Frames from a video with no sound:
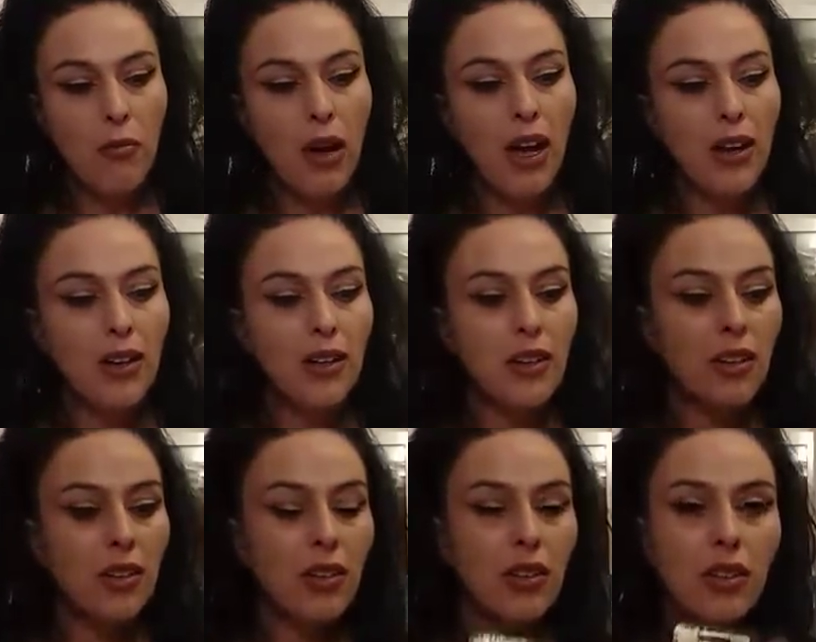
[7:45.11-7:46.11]
But,
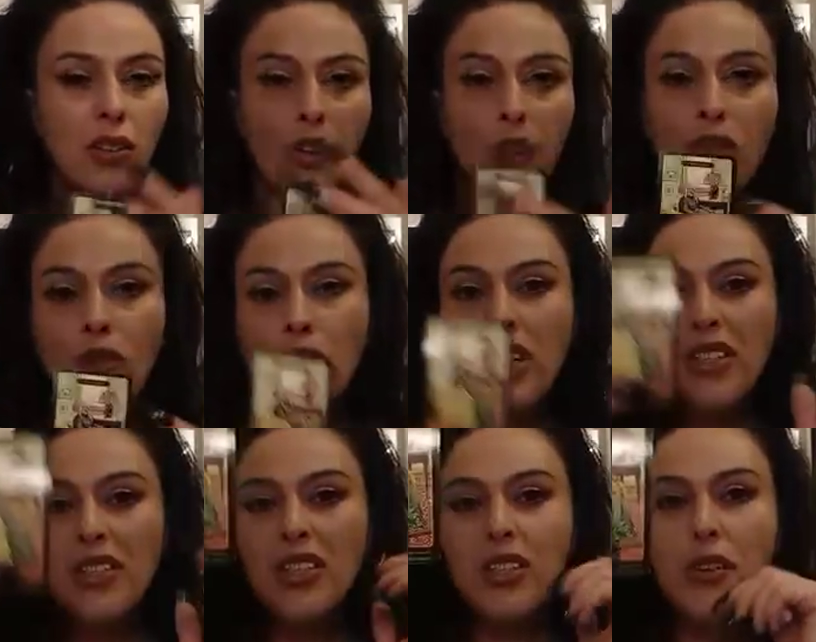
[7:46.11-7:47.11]
you know, you're
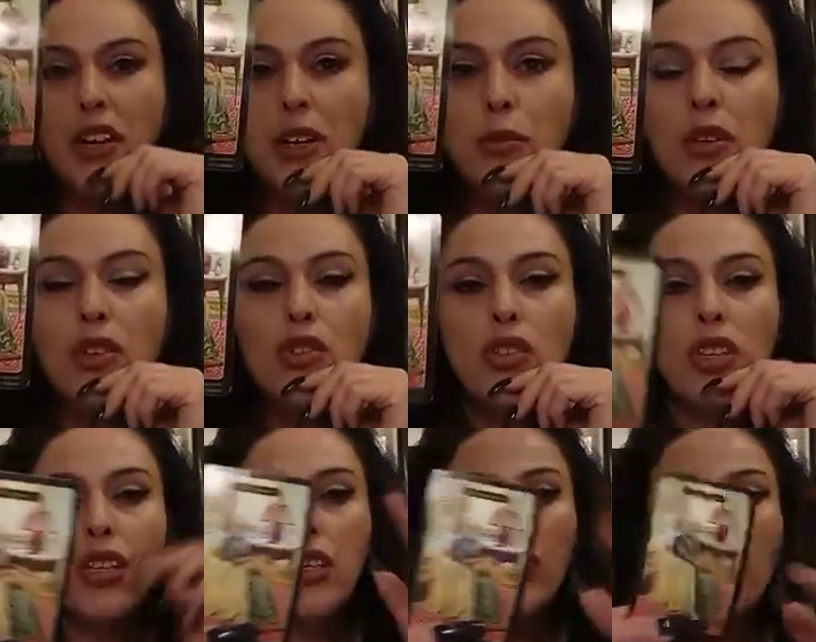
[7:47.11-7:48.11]
considering it because you're
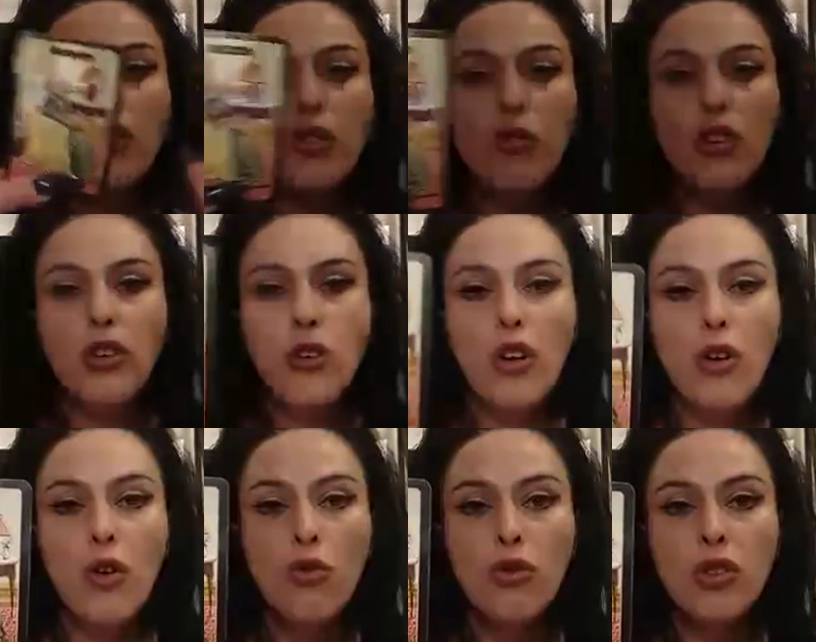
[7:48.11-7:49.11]
thinking, do you want to grow
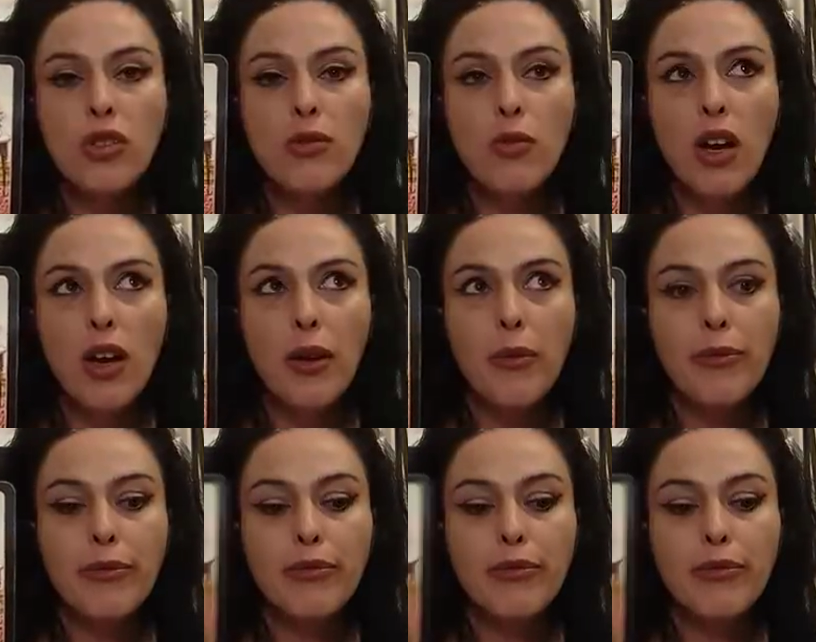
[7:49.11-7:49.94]
old this way?